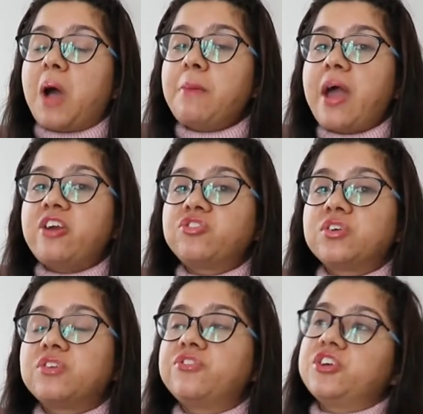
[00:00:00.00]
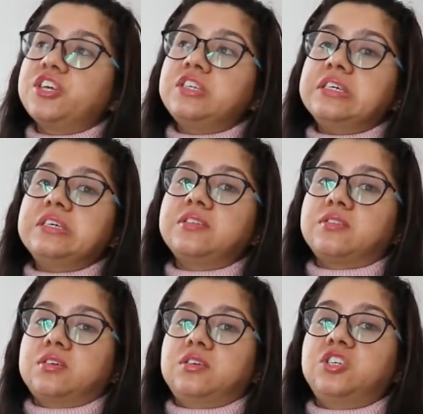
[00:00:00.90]
marriage certificate
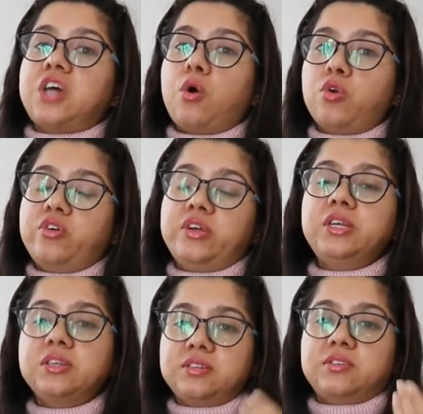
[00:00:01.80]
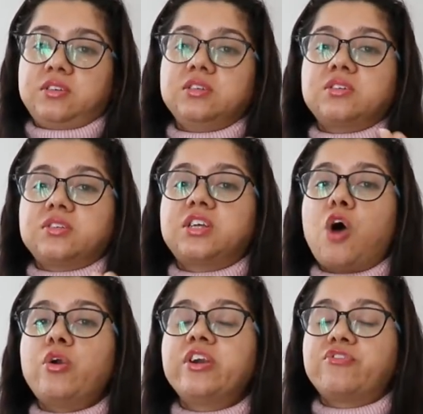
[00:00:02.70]
is downloaded. It's a
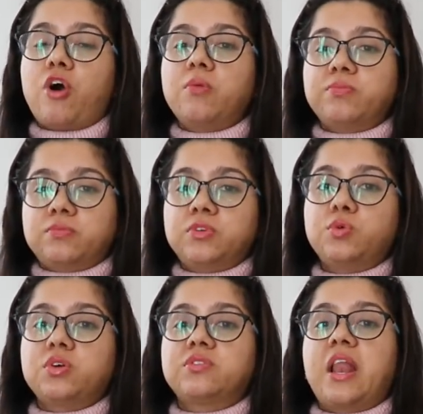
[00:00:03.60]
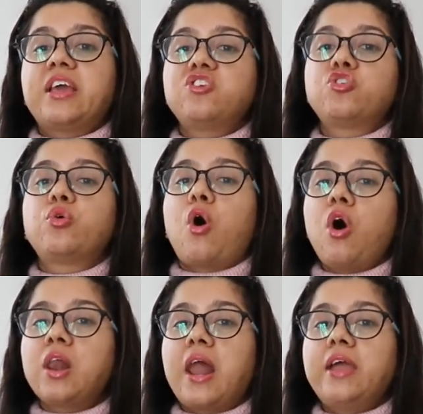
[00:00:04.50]
downloaded form. It was like issued
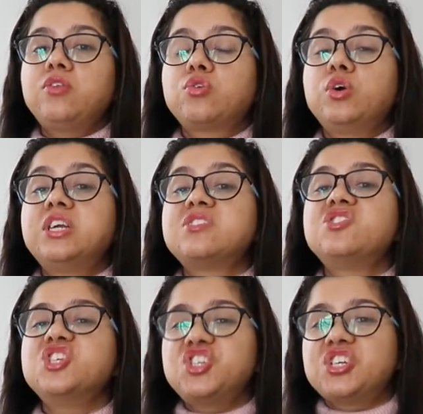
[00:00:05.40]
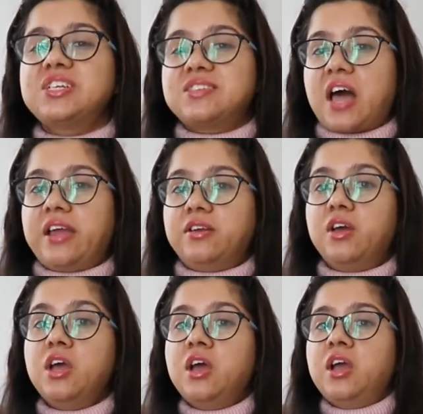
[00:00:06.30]
online, so it is digitally signed.
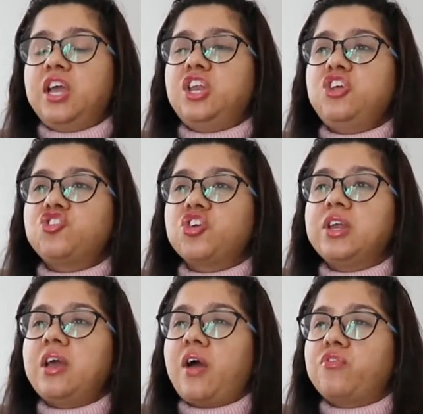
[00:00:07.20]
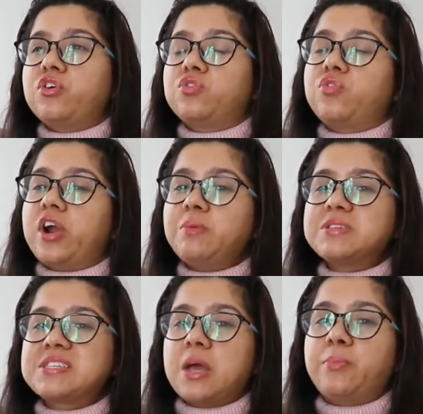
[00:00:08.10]
Initially, I was very
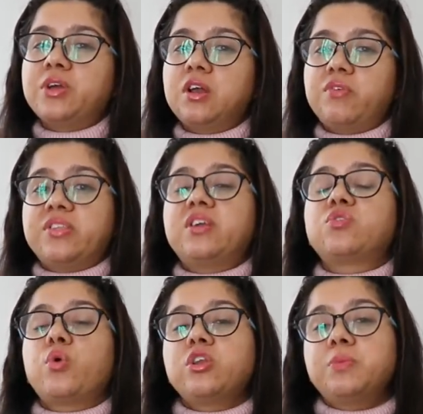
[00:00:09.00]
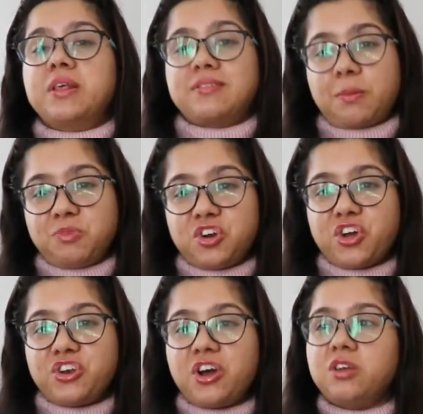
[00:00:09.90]
much skeptical whether it's going to be accepted
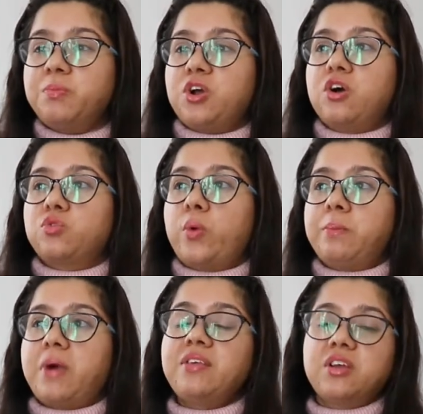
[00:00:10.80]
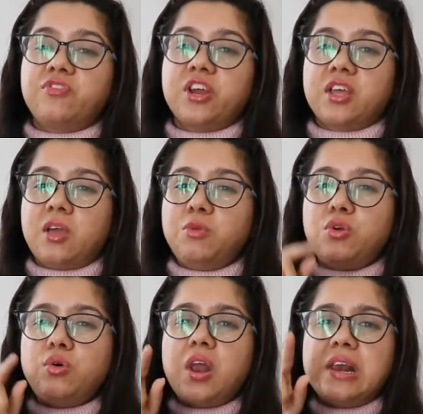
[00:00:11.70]
or not, because when my certificate came, you
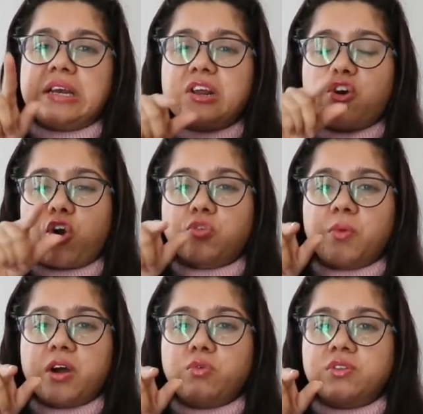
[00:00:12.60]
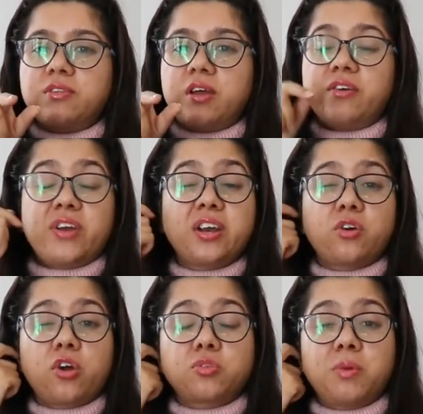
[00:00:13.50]
know, a little cross mark was there, red
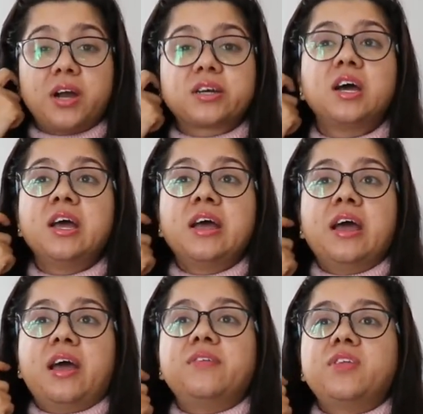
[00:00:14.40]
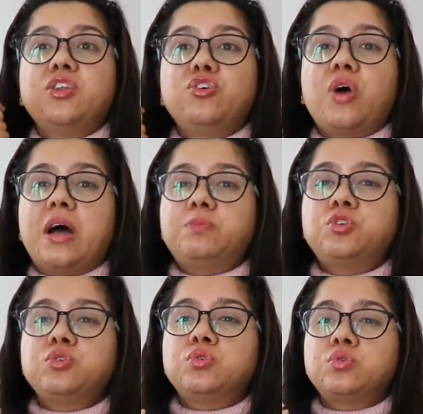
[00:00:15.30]
cross mark, and then you
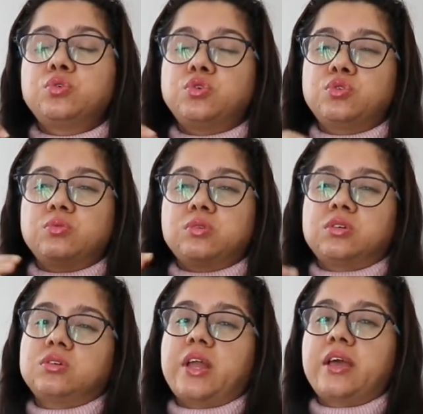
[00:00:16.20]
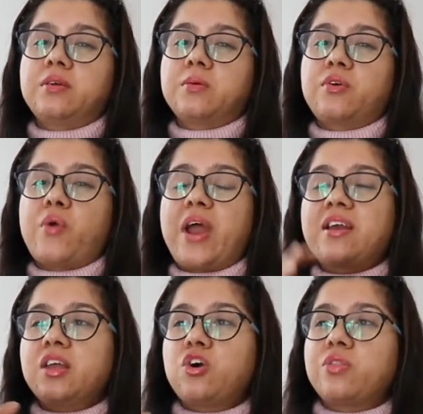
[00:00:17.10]
have to go right
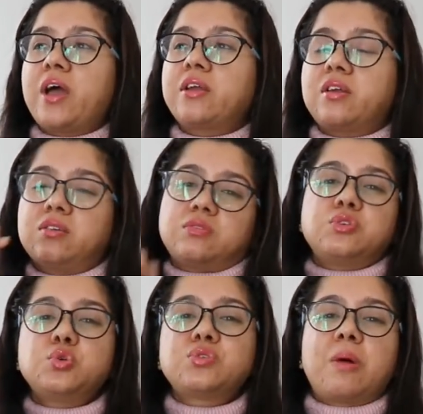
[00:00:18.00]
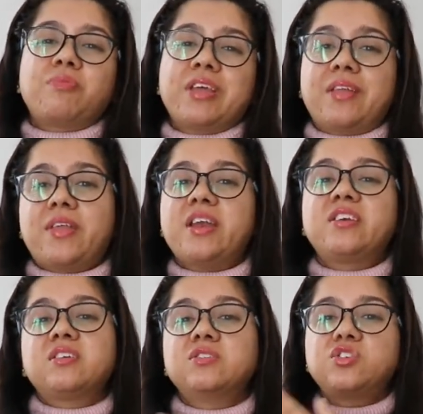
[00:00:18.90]
click on that and do something, and then
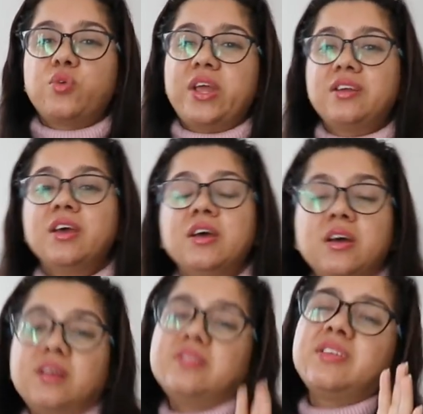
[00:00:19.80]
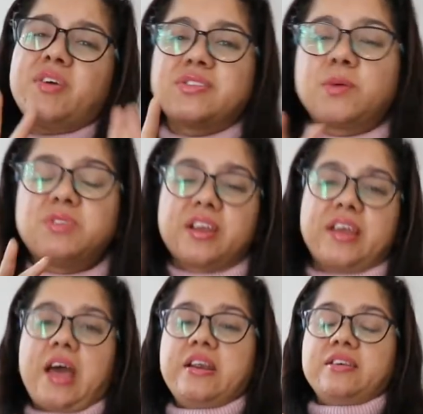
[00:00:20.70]
it turns green. There were some
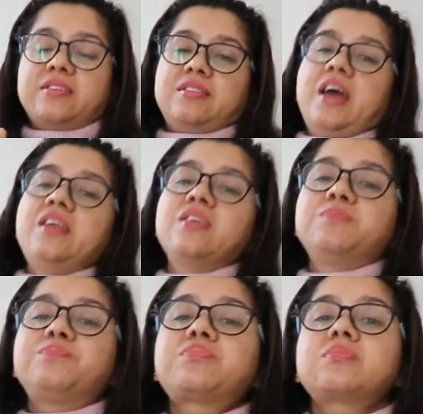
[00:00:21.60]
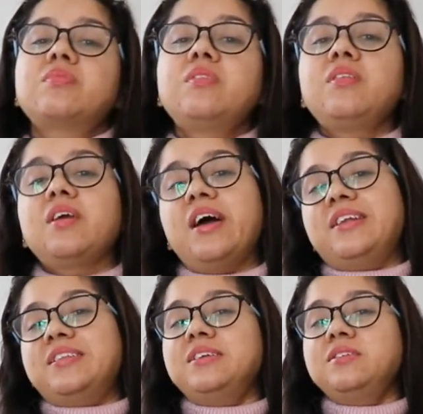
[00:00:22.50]
technicalities in that.
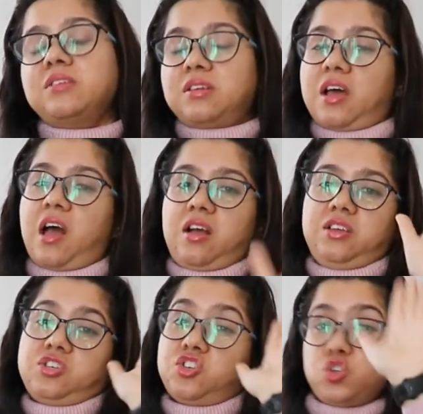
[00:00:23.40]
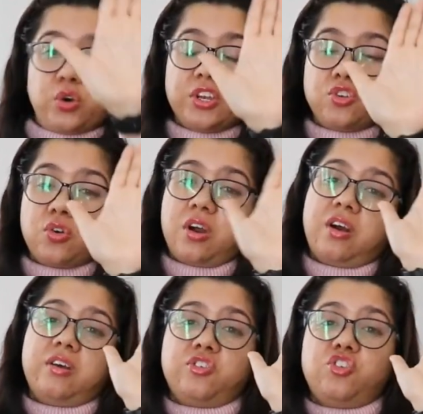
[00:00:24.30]
And then I showed it to
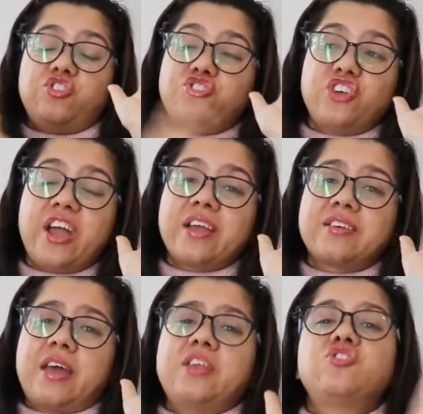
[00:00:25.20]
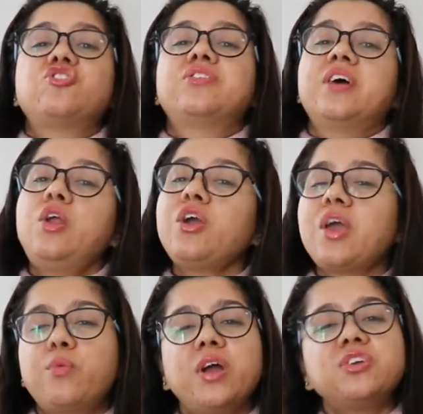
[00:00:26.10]
her, she checked, and she said,
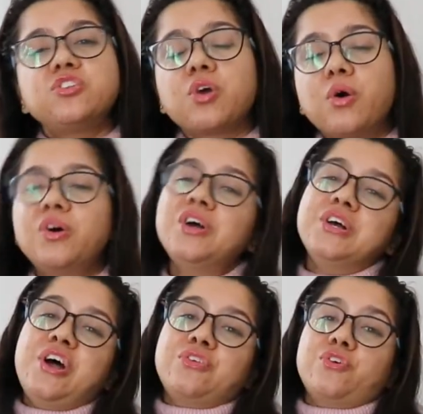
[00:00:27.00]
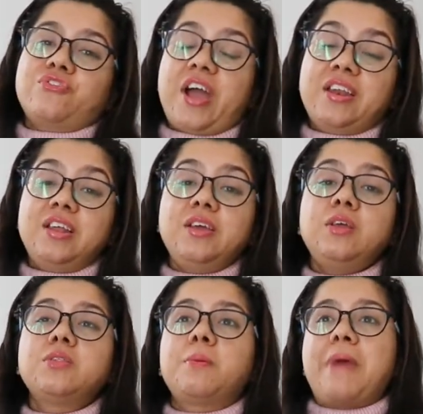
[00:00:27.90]
okay, we are good to go. So
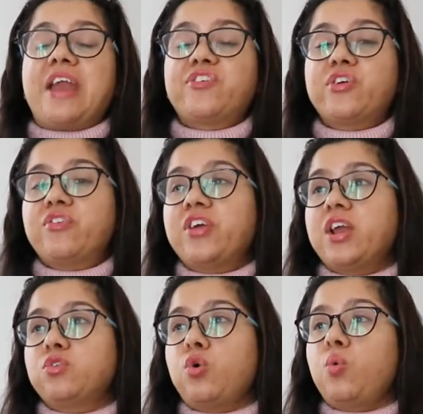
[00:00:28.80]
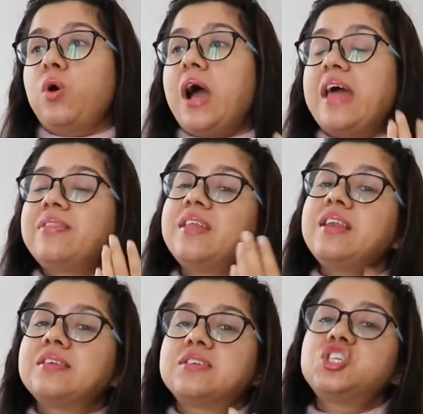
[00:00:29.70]
finally, the marriage certificate is over, and
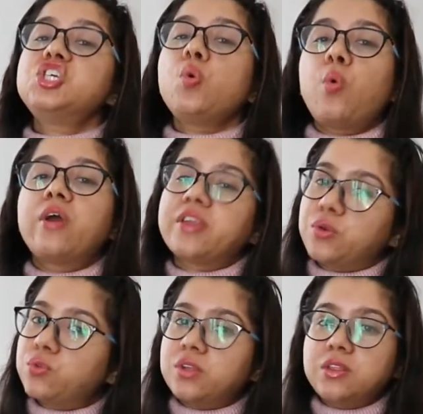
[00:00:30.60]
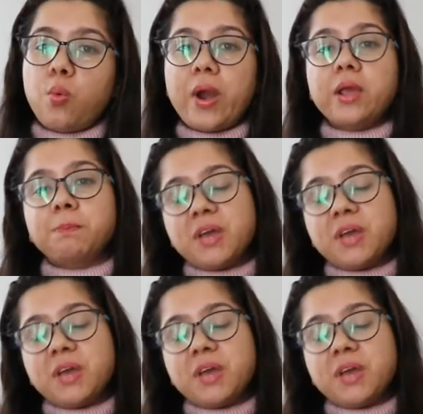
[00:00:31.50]
then she wanted to see the wedding